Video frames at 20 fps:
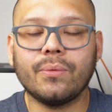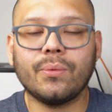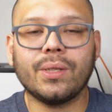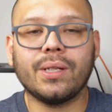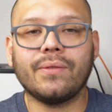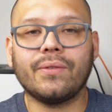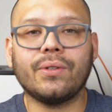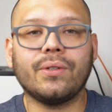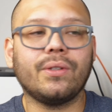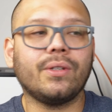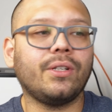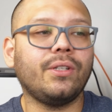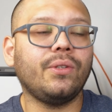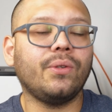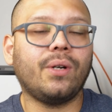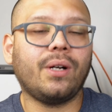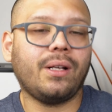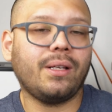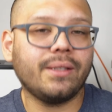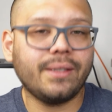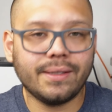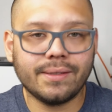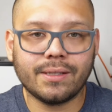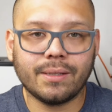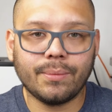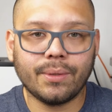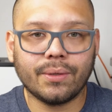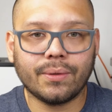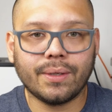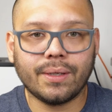whenever a new holiday is
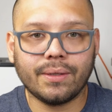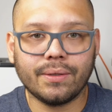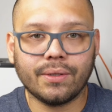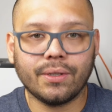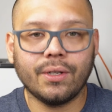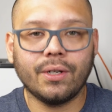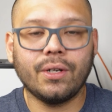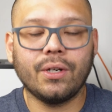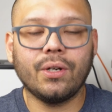coming around,